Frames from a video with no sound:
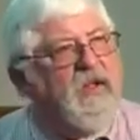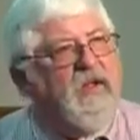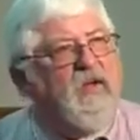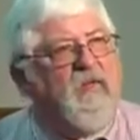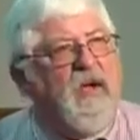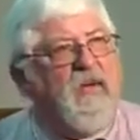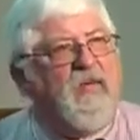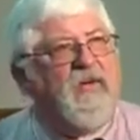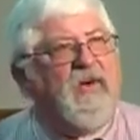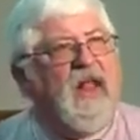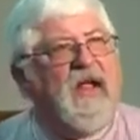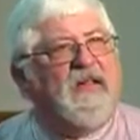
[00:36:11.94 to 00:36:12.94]
Maybe
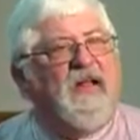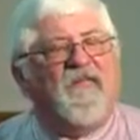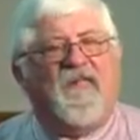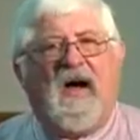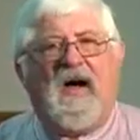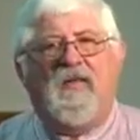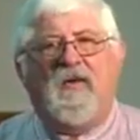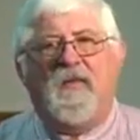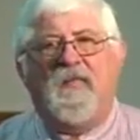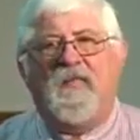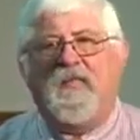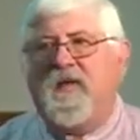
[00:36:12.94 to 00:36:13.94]
you're like that father.
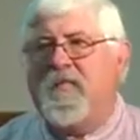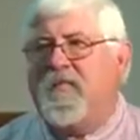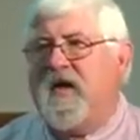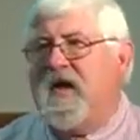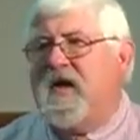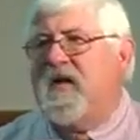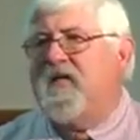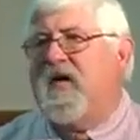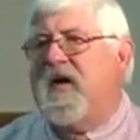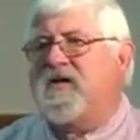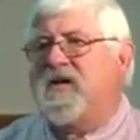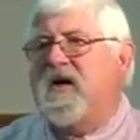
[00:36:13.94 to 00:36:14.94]
Many of
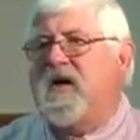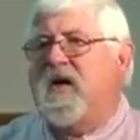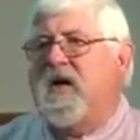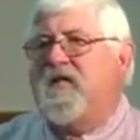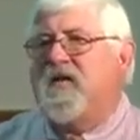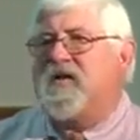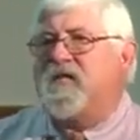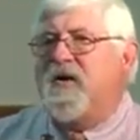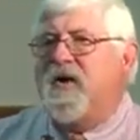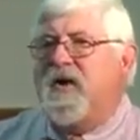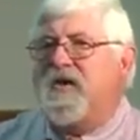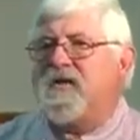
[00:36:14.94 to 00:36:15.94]
us here have
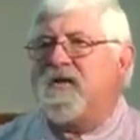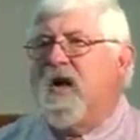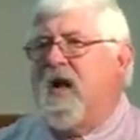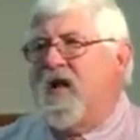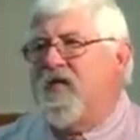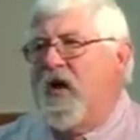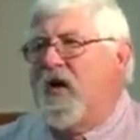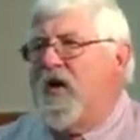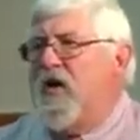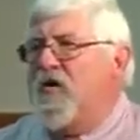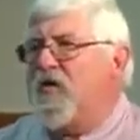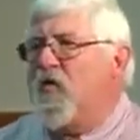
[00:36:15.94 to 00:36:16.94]
experienced the
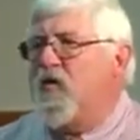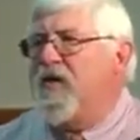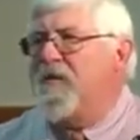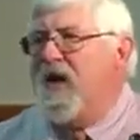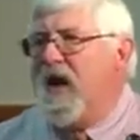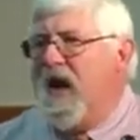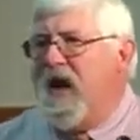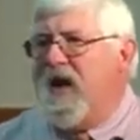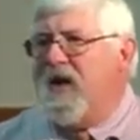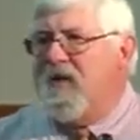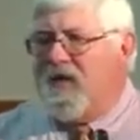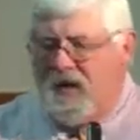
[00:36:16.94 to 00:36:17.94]
hurt or the
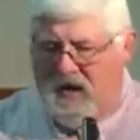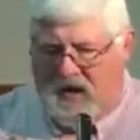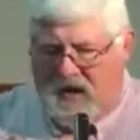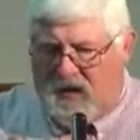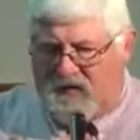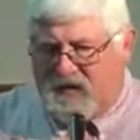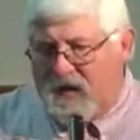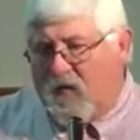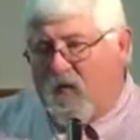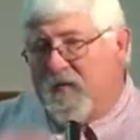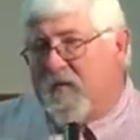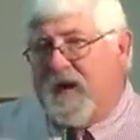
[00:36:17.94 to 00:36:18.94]
pain of
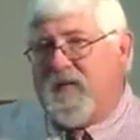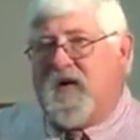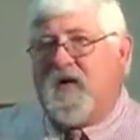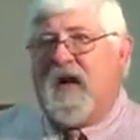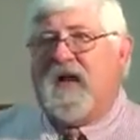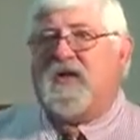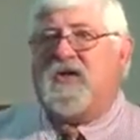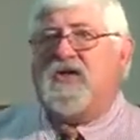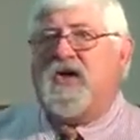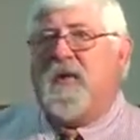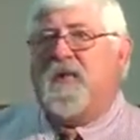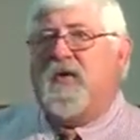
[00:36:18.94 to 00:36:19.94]
someone. Maybe you're like the
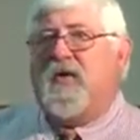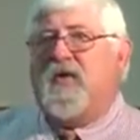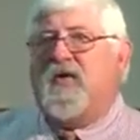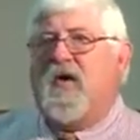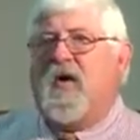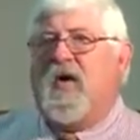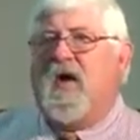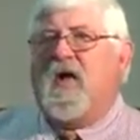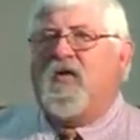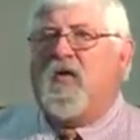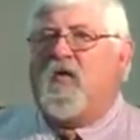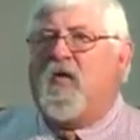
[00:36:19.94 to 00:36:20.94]
shepherd or
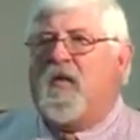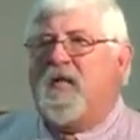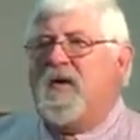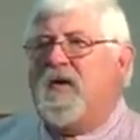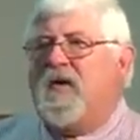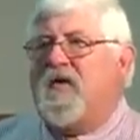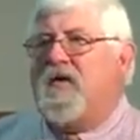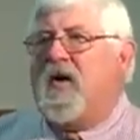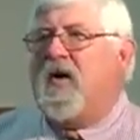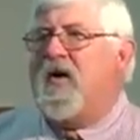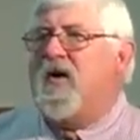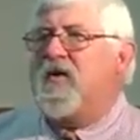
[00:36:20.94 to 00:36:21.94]
the woman, the
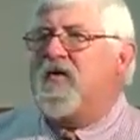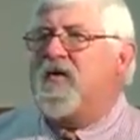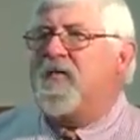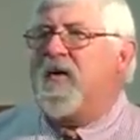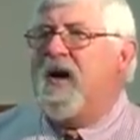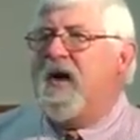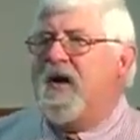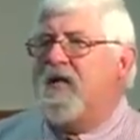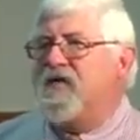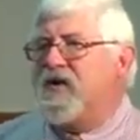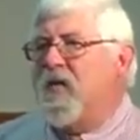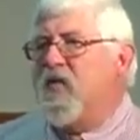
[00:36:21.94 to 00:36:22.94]
hurt or the pain of
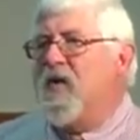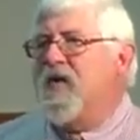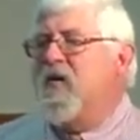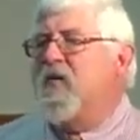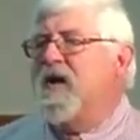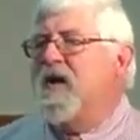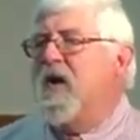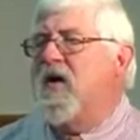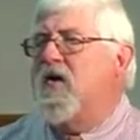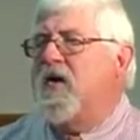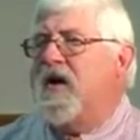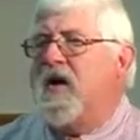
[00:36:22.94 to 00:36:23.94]
someone that we
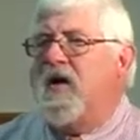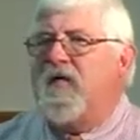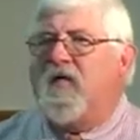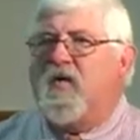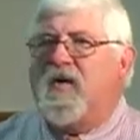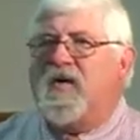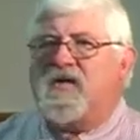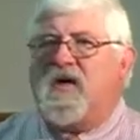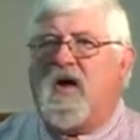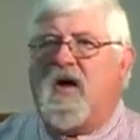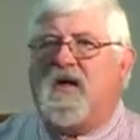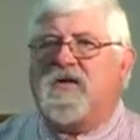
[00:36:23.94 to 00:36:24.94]
know and care for that's
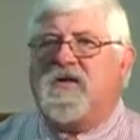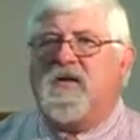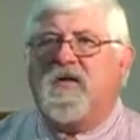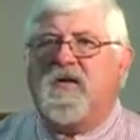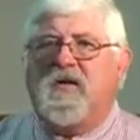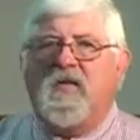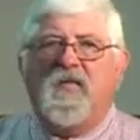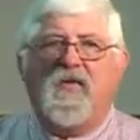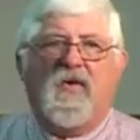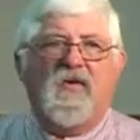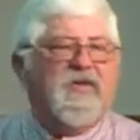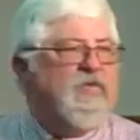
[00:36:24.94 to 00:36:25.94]
lost
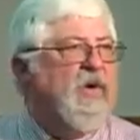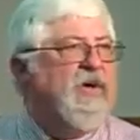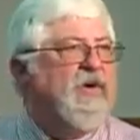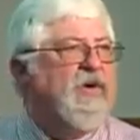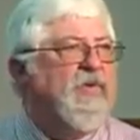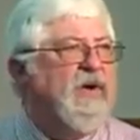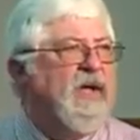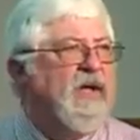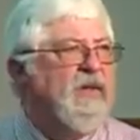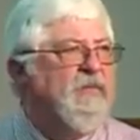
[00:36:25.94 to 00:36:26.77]
or that's wandered away.